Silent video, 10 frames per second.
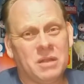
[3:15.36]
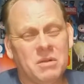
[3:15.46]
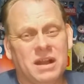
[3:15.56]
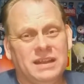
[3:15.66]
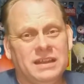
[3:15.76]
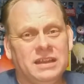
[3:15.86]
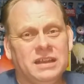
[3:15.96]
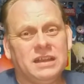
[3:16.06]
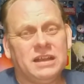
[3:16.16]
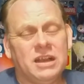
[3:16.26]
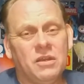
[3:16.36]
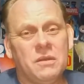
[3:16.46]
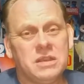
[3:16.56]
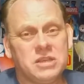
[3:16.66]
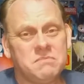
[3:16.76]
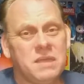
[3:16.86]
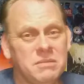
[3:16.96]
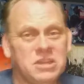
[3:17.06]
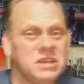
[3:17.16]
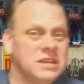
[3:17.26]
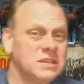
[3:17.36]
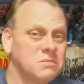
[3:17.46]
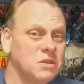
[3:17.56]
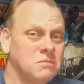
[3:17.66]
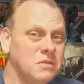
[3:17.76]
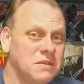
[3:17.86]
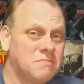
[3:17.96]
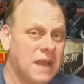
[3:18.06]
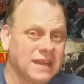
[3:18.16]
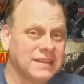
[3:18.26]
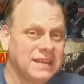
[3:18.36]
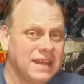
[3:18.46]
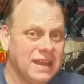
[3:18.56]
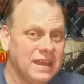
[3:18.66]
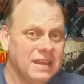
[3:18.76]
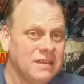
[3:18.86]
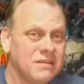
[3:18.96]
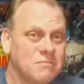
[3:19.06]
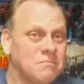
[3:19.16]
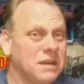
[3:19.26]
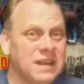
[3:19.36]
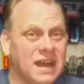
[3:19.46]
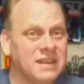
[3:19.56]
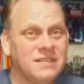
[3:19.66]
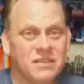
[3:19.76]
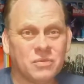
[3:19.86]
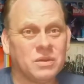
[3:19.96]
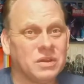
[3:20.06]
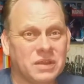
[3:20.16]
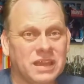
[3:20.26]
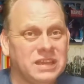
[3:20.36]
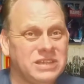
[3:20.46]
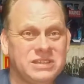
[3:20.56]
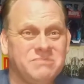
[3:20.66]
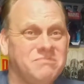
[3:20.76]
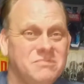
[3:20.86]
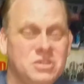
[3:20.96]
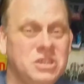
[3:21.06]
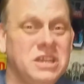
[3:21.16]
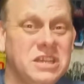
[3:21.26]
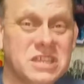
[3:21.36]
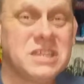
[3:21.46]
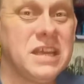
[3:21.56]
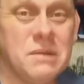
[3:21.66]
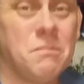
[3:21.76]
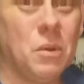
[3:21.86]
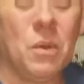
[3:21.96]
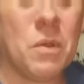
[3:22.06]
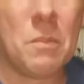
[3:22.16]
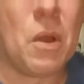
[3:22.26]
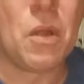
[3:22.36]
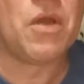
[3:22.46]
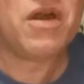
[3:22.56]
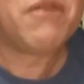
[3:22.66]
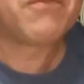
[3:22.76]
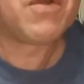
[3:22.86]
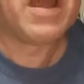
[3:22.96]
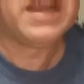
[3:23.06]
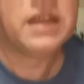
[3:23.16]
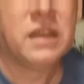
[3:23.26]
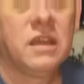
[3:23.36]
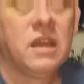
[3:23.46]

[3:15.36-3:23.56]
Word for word: Come on. Oh, maybe she did some good movies back in the day, but not in this one, okay? she just didn't pull the part off right.